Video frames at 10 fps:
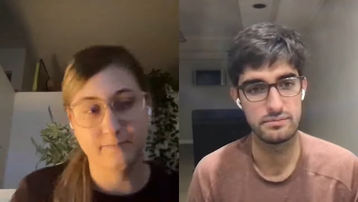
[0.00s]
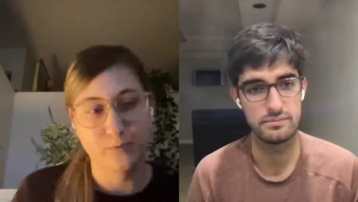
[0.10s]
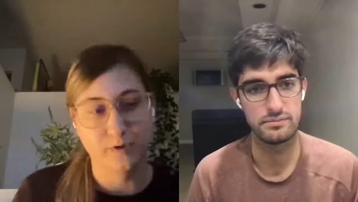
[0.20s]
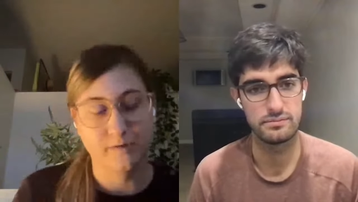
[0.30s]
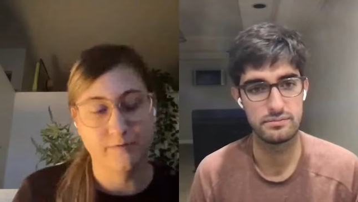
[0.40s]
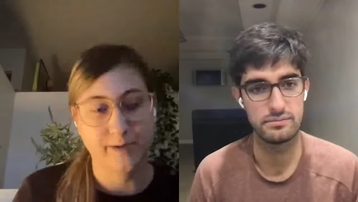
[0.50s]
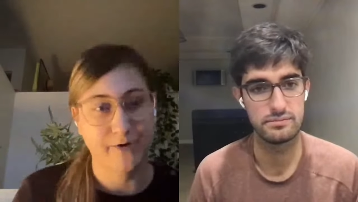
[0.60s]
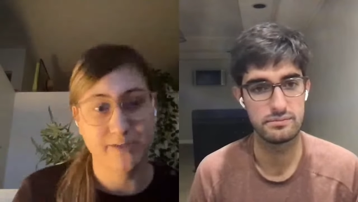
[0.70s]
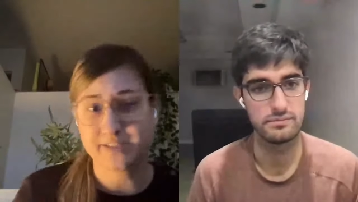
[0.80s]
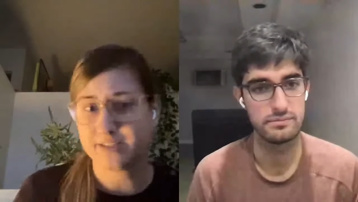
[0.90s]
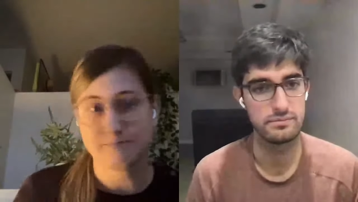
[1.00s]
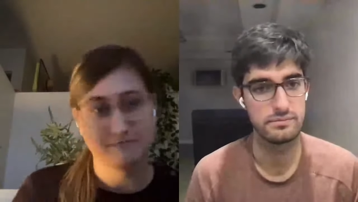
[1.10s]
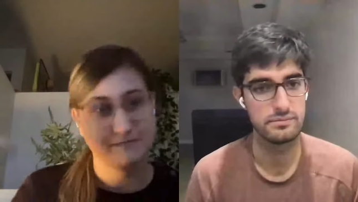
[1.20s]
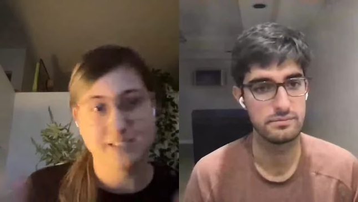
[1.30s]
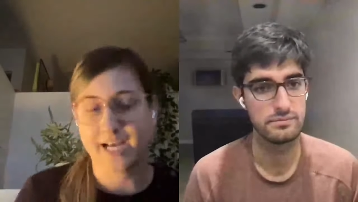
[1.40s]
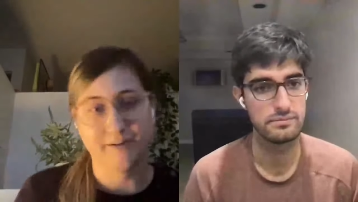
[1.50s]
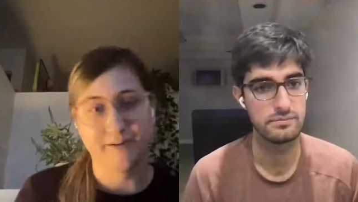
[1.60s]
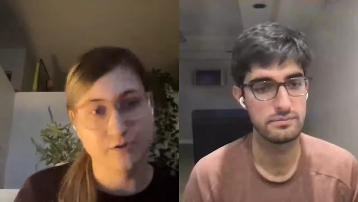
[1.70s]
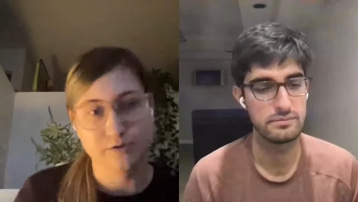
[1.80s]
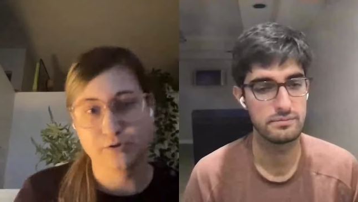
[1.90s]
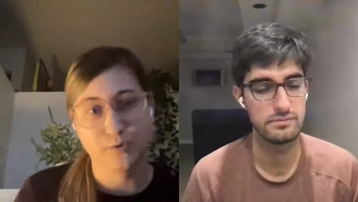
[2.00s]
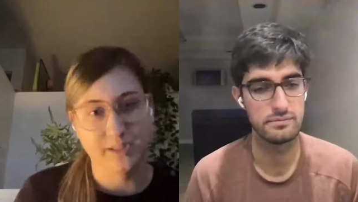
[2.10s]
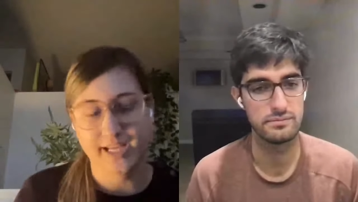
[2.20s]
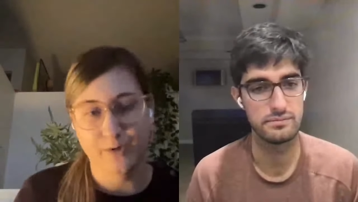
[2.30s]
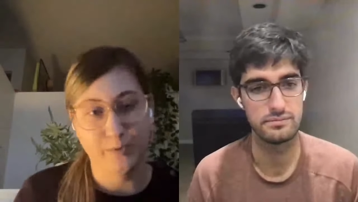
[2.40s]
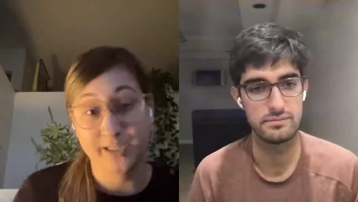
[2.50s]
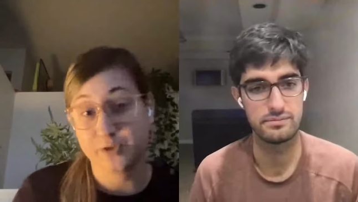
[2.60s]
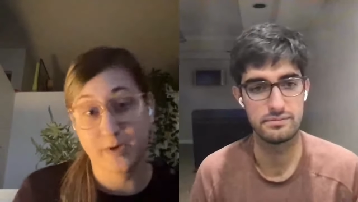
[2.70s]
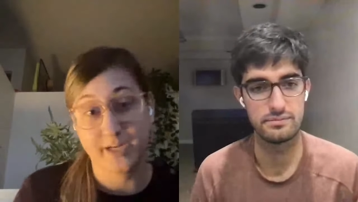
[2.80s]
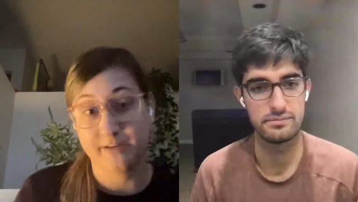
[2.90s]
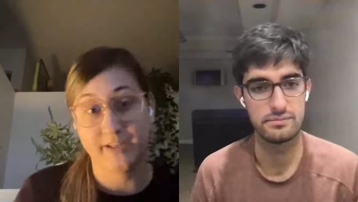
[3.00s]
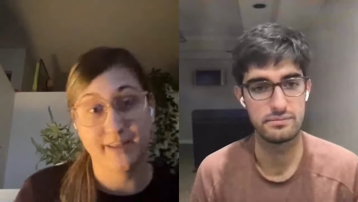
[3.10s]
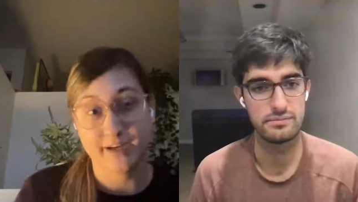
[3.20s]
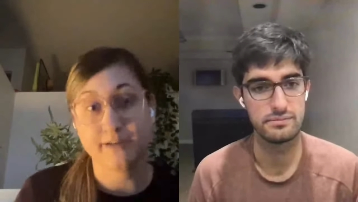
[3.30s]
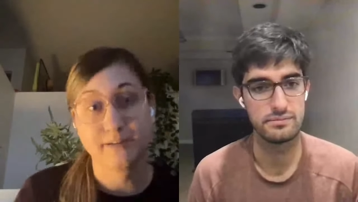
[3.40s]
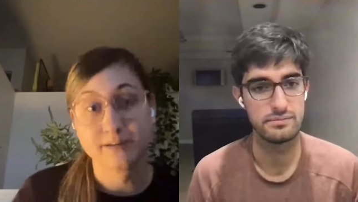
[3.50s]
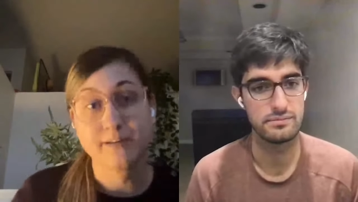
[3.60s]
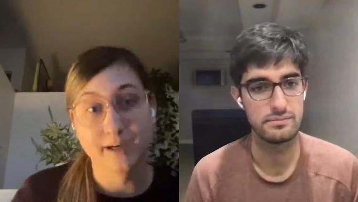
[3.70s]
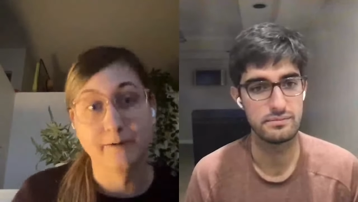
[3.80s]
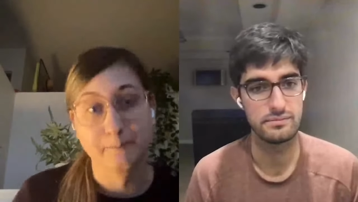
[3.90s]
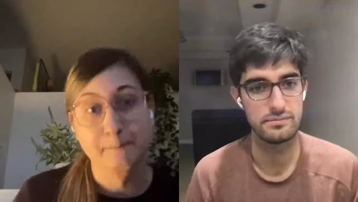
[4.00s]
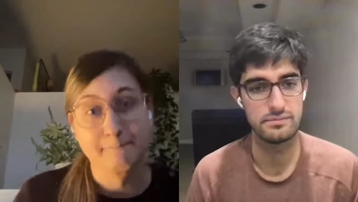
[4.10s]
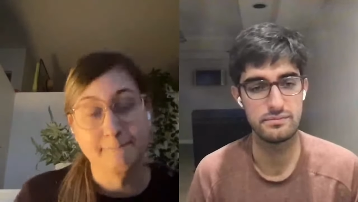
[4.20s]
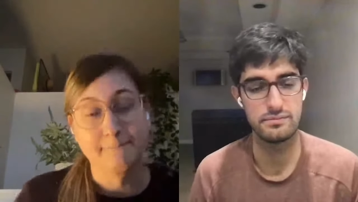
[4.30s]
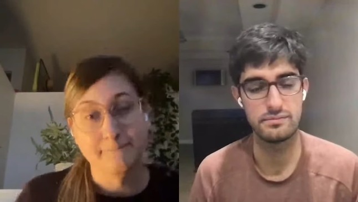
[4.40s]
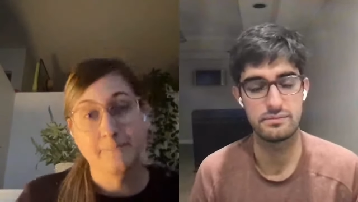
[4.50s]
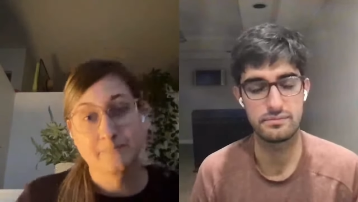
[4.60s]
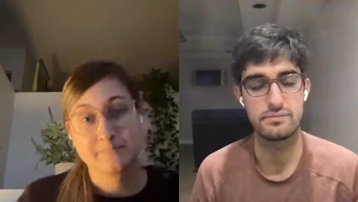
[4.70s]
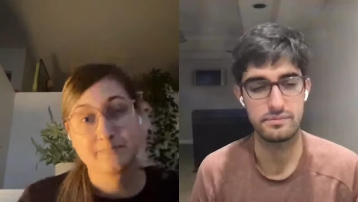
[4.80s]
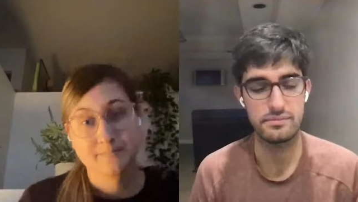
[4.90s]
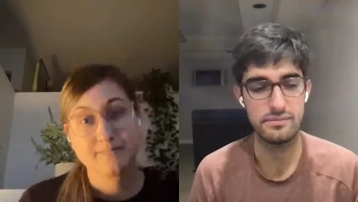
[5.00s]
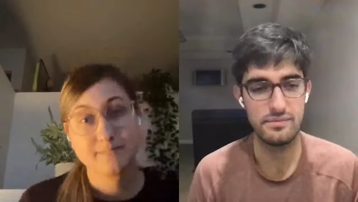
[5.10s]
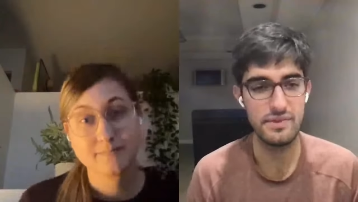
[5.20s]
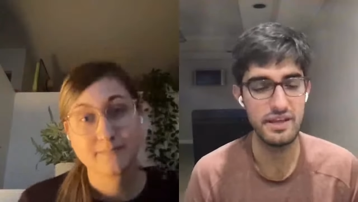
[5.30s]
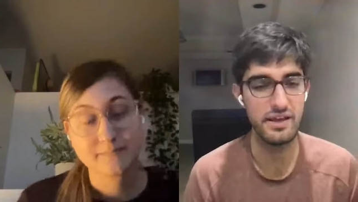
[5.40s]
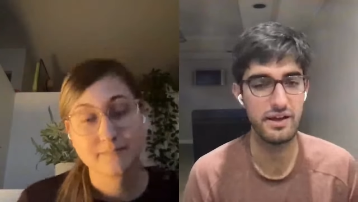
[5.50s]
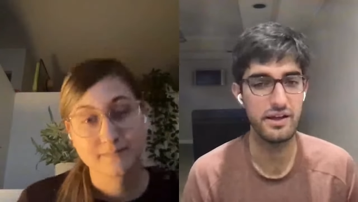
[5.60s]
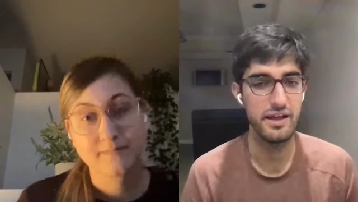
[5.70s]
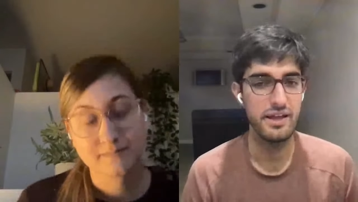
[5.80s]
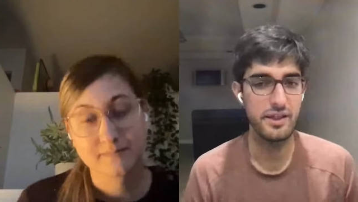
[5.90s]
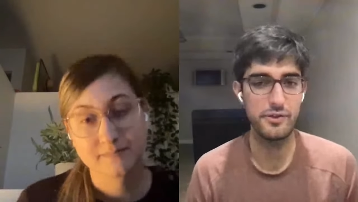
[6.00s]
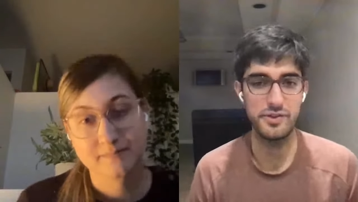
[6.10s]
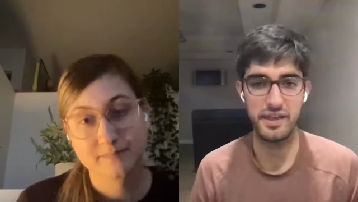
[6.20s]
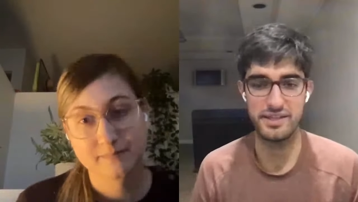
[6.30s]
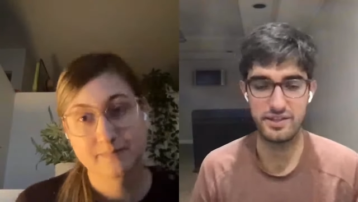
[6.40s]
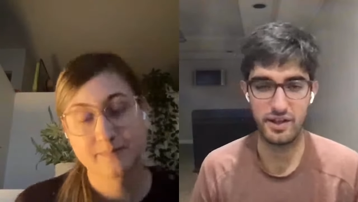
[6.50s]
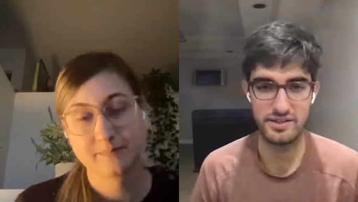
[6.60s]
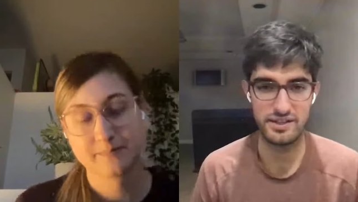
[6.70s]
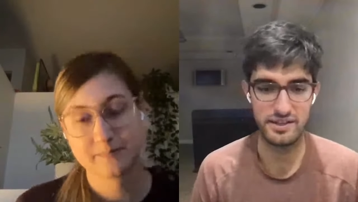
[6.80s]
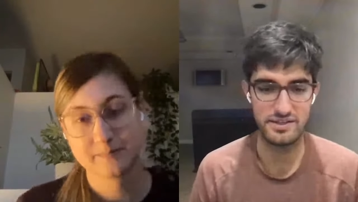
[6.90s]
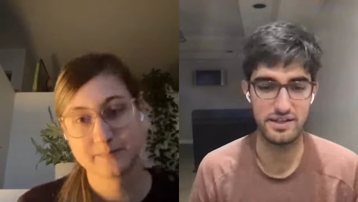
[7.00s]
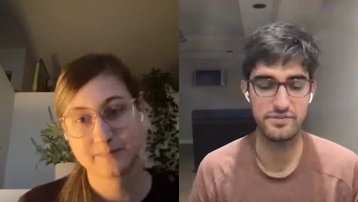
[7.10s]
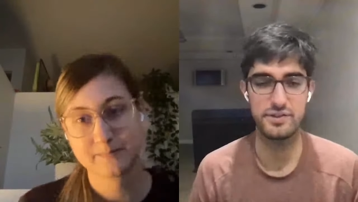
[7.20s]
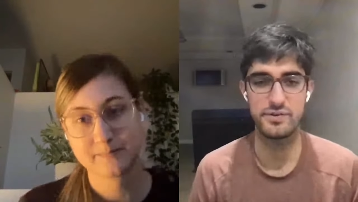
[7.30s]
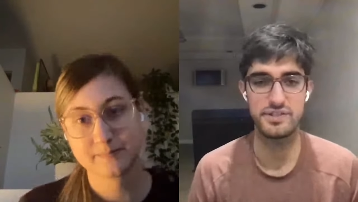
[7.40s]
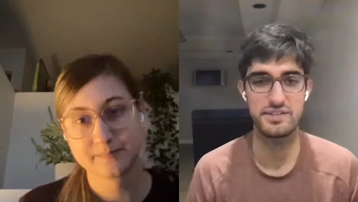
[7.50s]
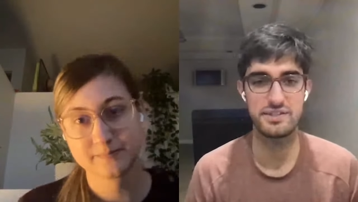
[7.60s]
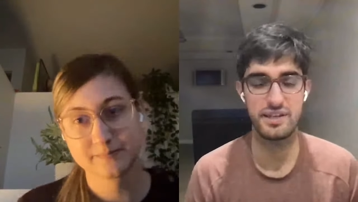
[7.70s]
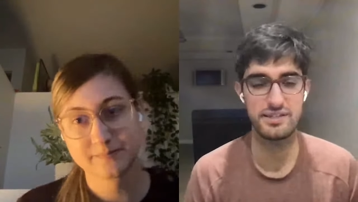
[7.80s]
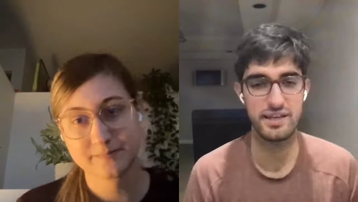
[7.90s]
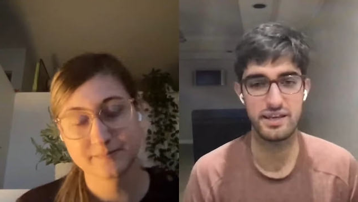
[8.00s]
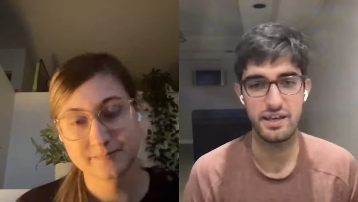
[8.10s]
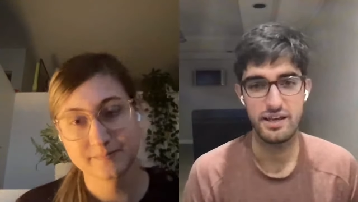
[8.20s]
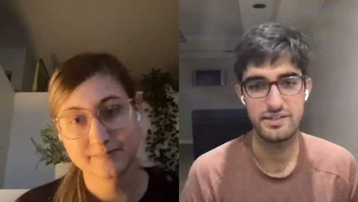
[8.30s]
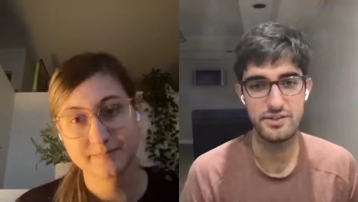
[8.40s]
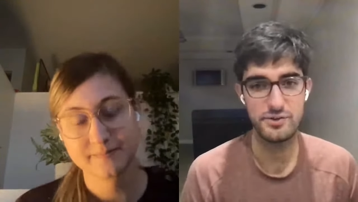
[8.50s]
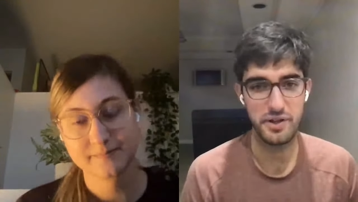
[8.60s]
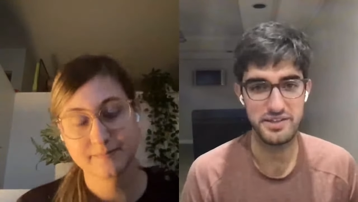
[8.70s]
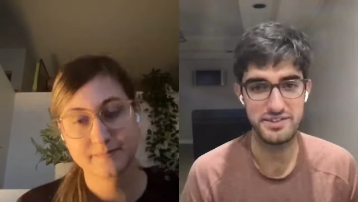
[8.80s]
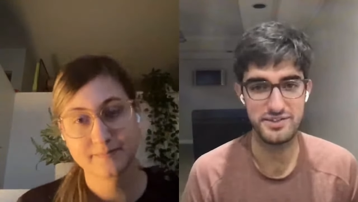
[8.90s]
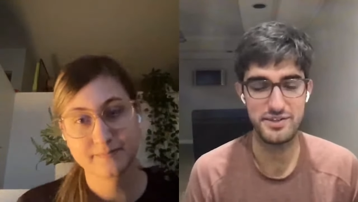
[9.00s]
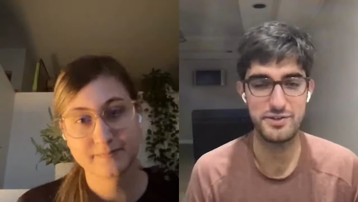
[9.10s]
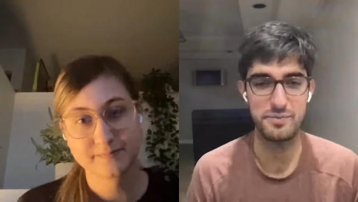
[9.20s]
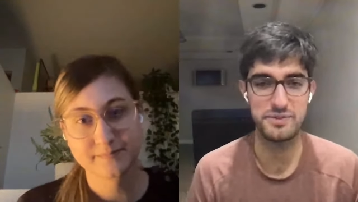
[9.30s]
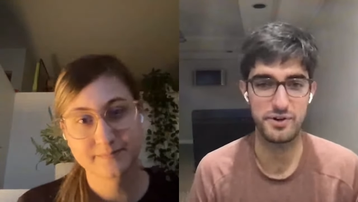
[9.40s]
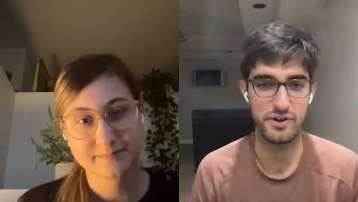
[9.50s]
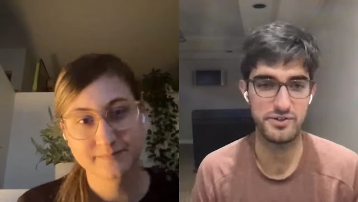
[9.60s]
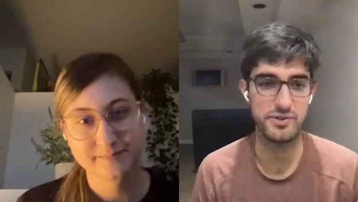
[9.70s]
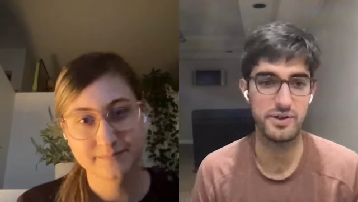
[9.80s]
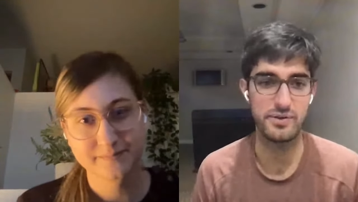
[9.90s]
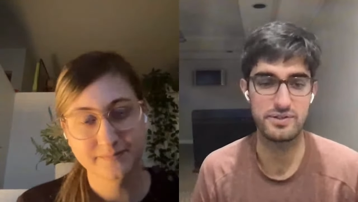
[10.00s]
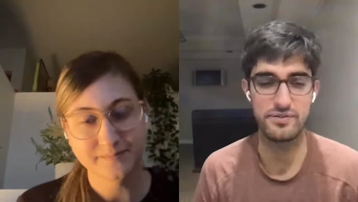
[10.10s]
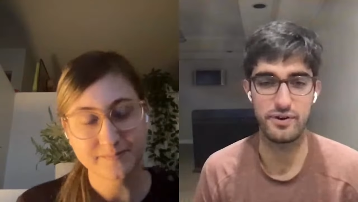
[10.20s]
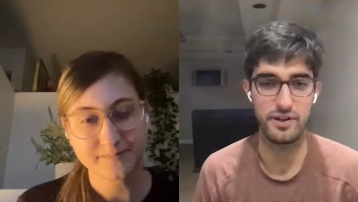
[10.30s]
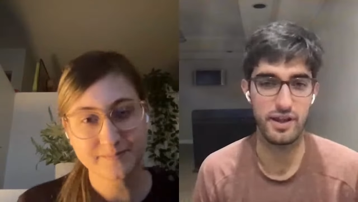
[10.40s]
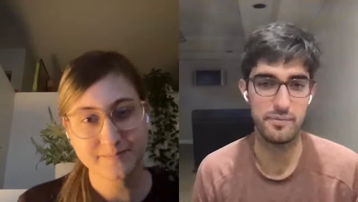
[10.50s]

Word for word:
Speaker 1: um, for for bad reasons. Yeah, totally. And we need to regulate that. Yeah.
Speaker 2: Mm -hmm. Yeah. The other thing that gets lost in this stuff too is it's it's like centralized systems are also used